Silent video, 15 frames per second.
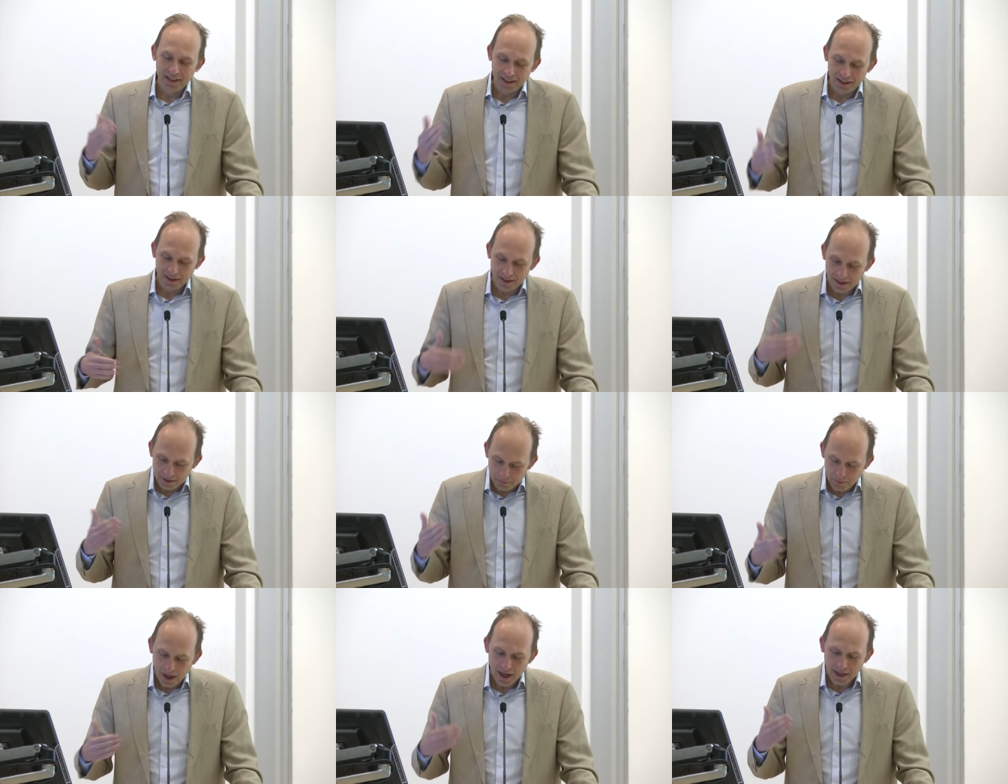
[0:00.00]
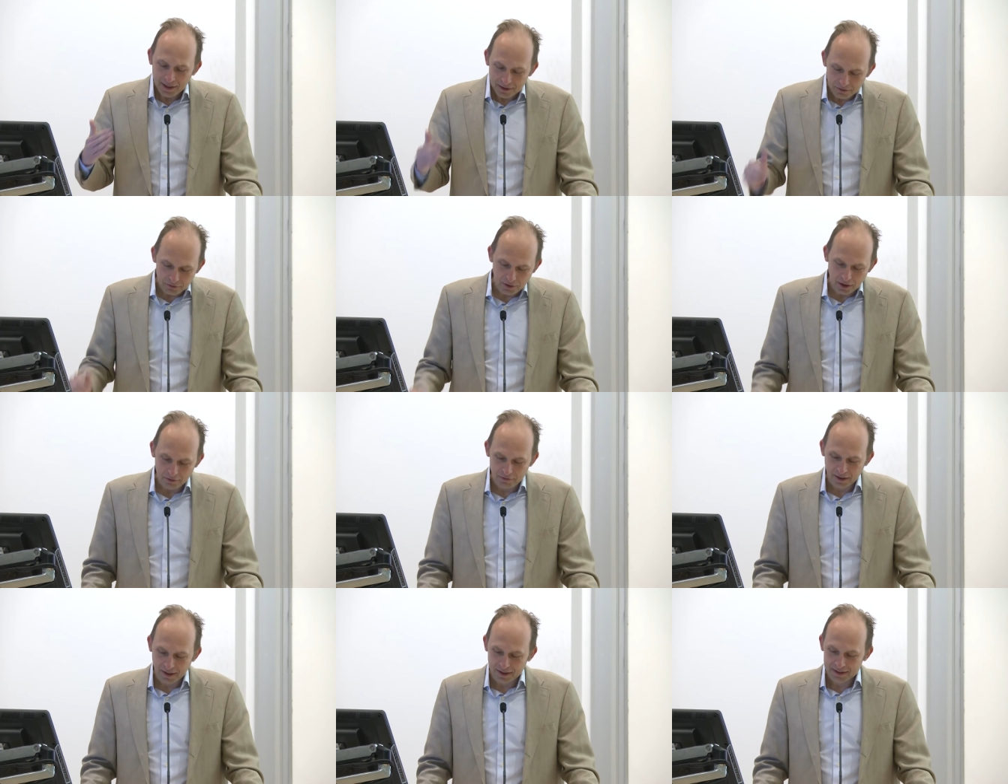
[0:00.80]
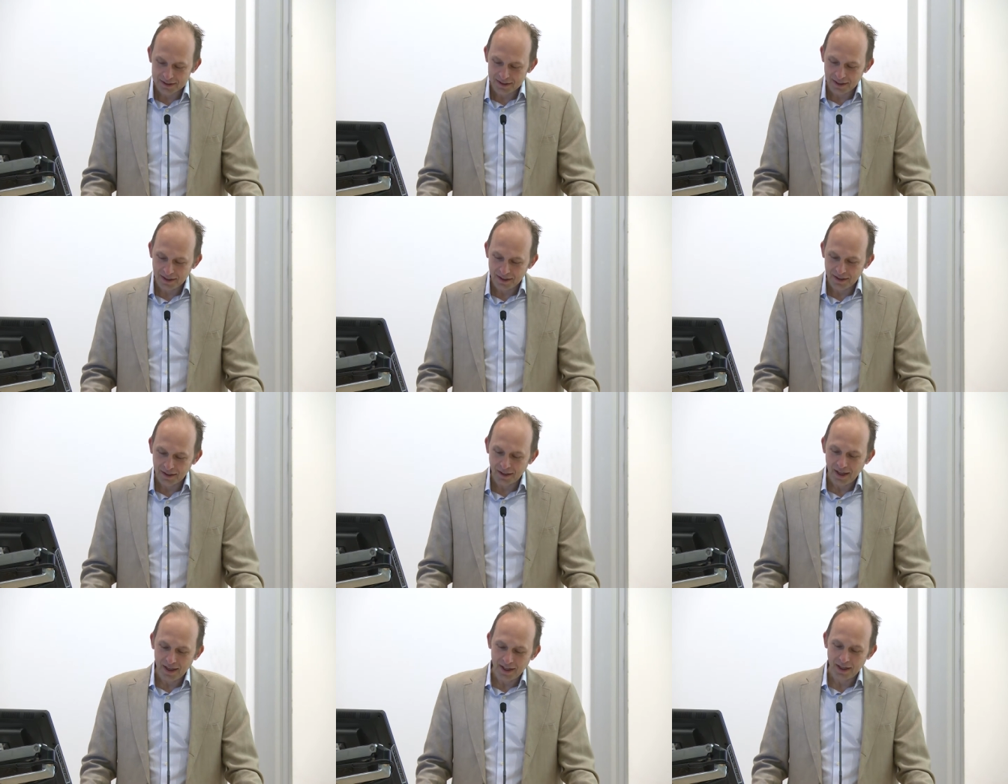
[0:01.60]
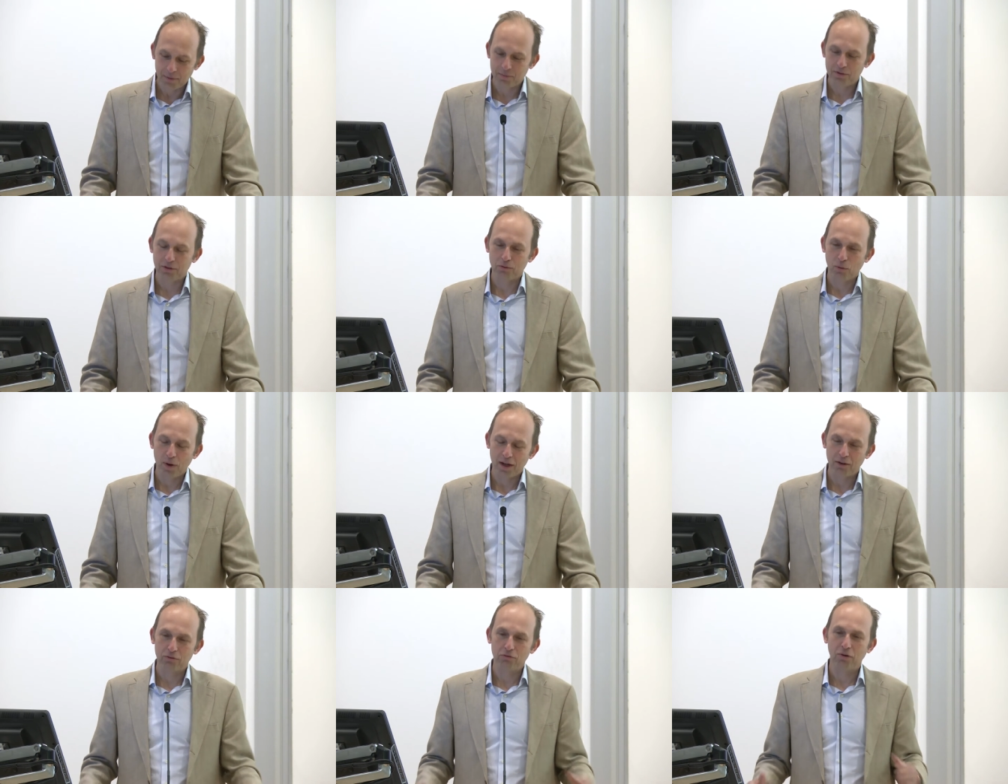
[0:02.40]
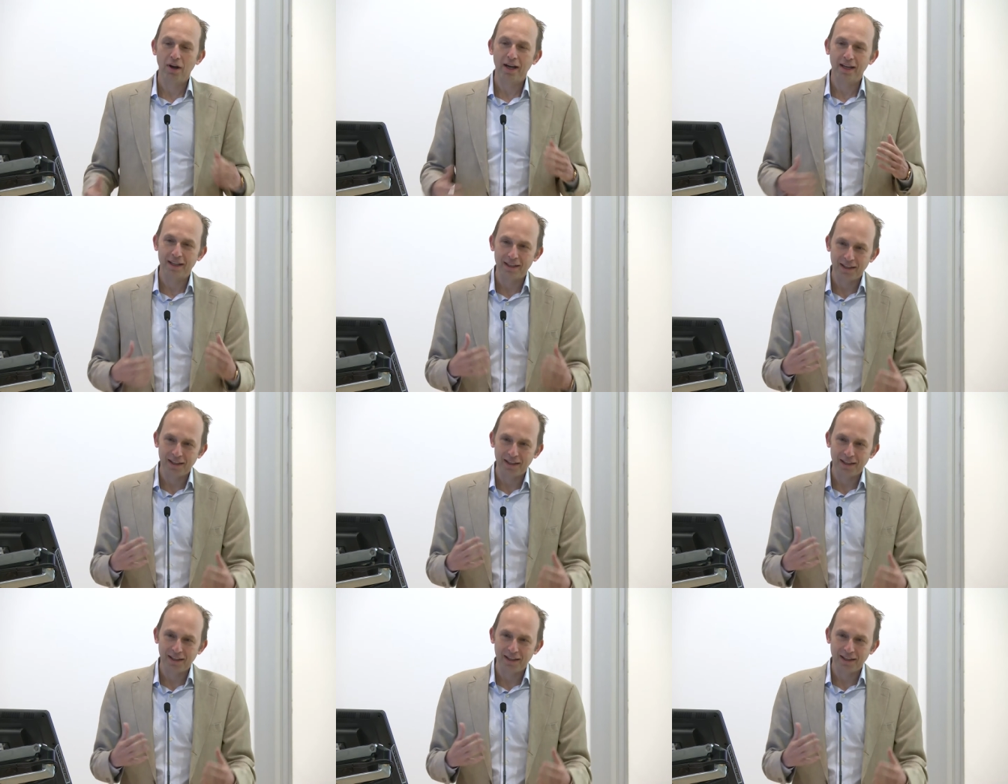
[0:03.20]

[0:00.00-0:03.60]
in the mind of Ralph Ellison and led him to want to write